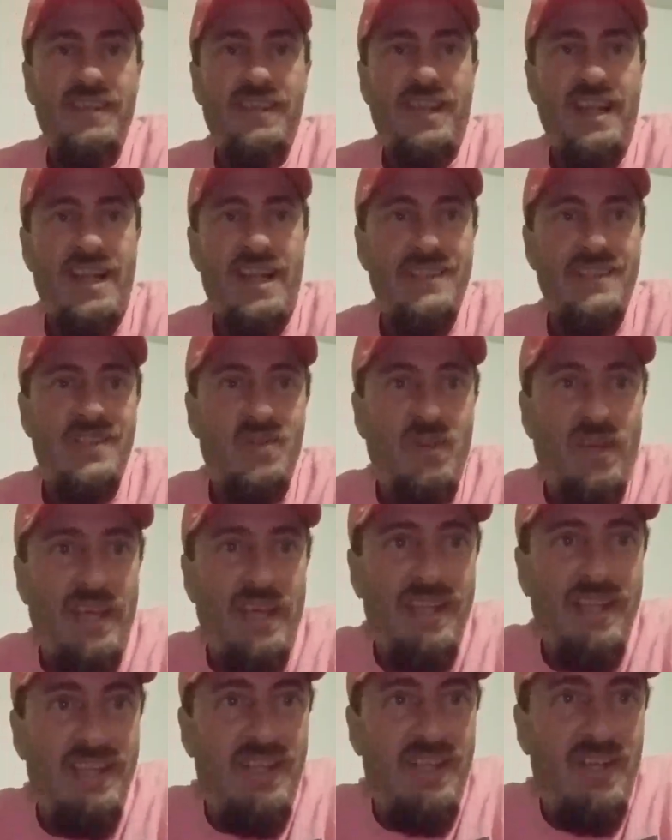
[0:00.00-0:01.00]

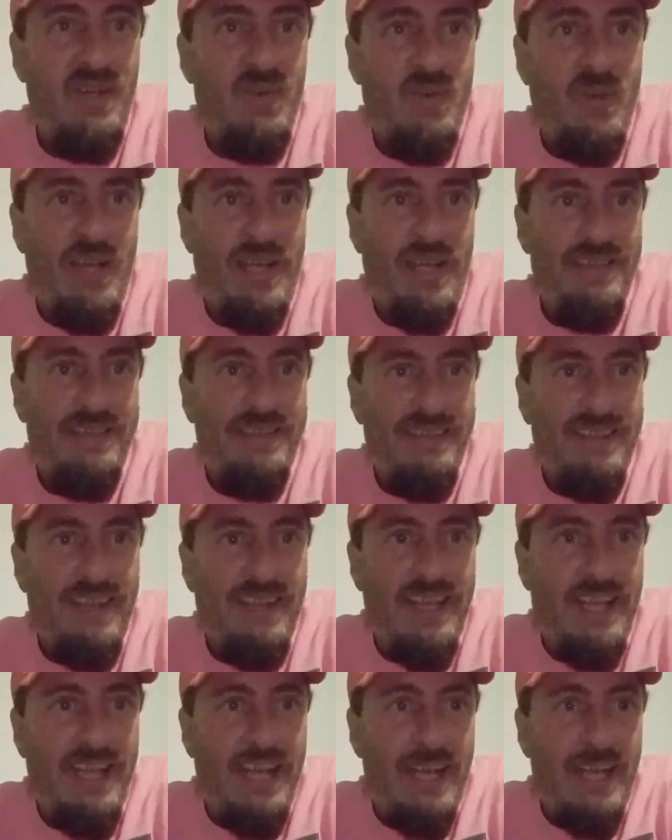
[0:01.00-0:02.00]
Consuelo, what's
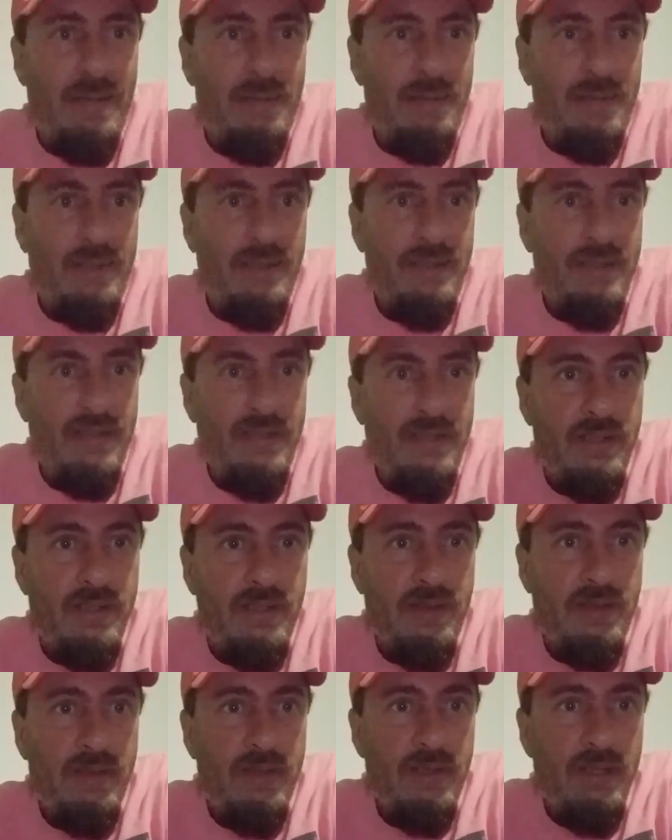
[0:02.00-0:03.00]
up?
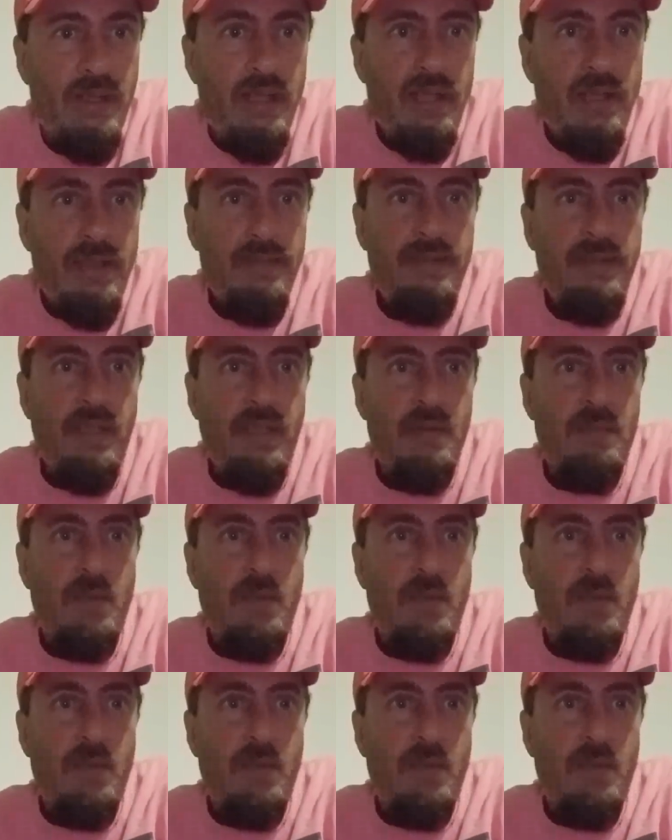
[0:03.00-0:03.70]
See you,